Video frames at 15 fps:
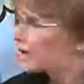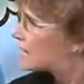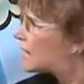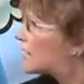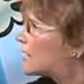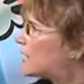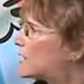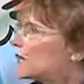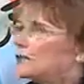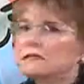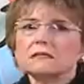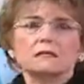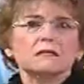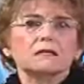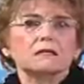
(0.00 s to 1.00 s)
and
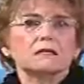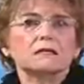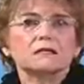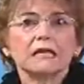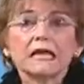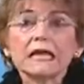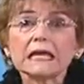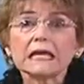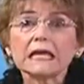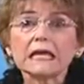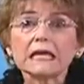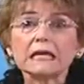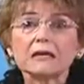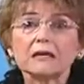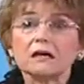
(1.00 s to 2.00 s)

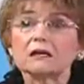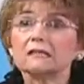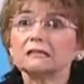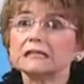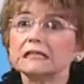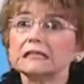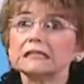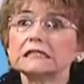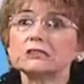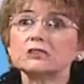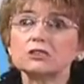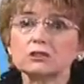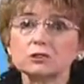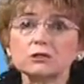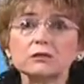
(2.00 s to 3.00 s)
they are telling
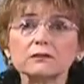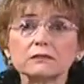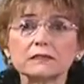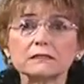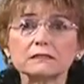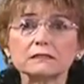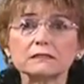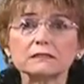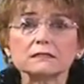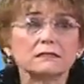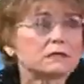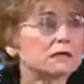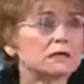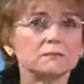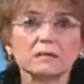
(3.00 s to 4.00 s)
stories
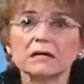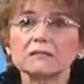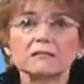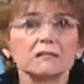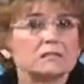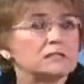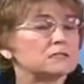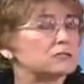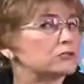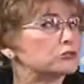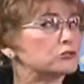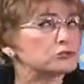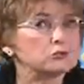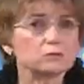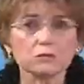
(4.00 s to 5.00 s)
about things that
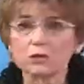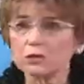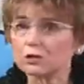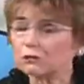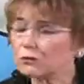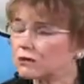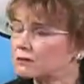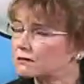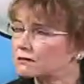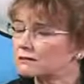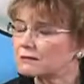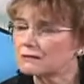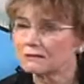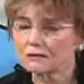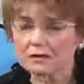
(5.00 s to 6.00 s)
you know are
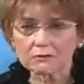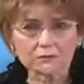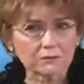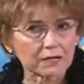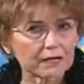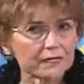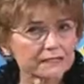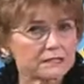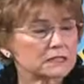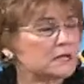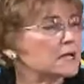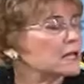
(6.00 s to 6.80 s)
not right,